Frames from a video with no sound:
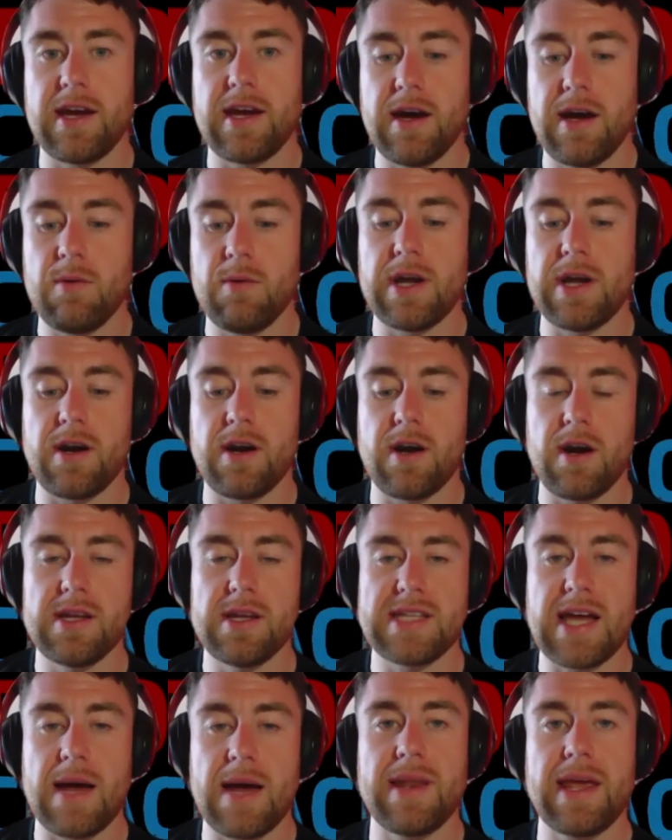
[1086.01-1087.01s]
I wonder,
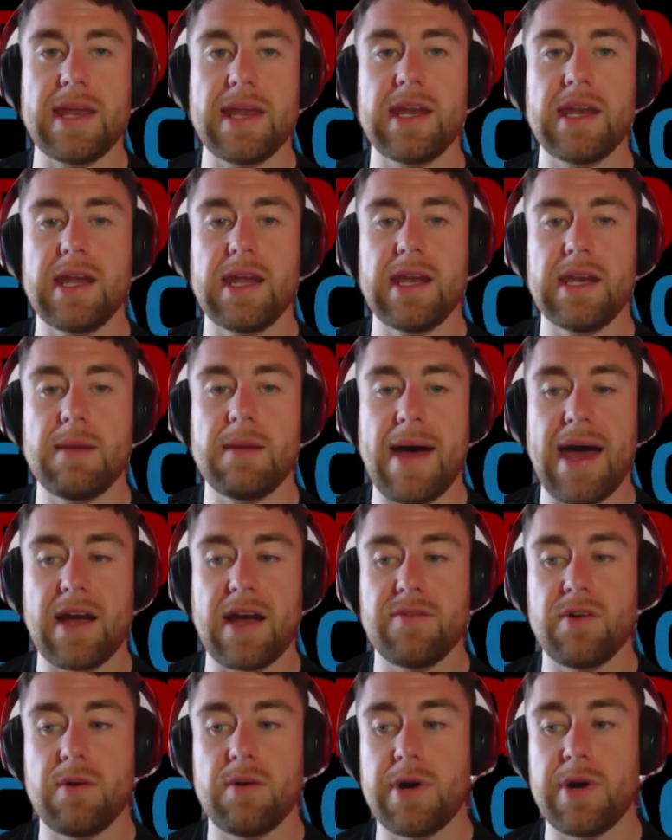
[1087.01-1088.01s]
is that playing in the back
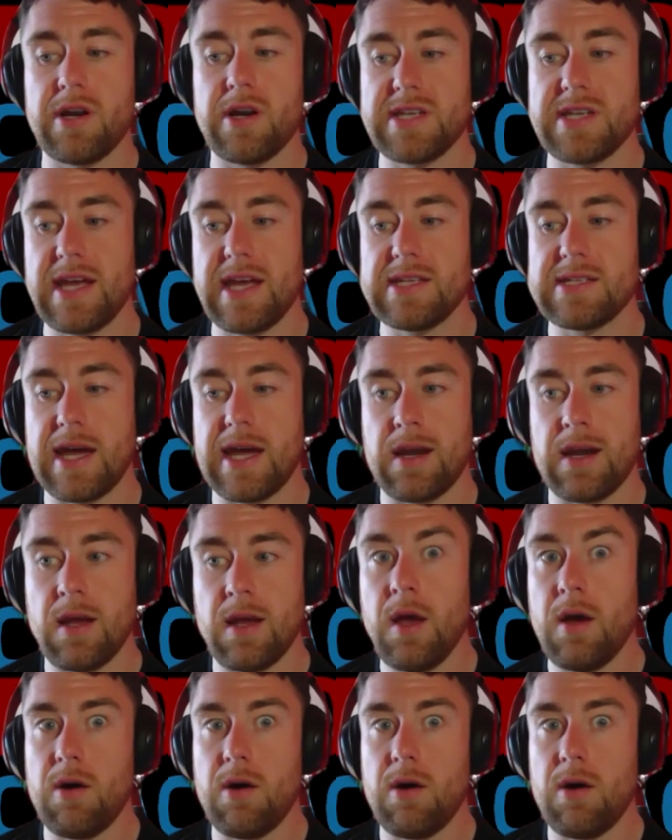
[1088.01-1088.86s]
of umpires' heads that,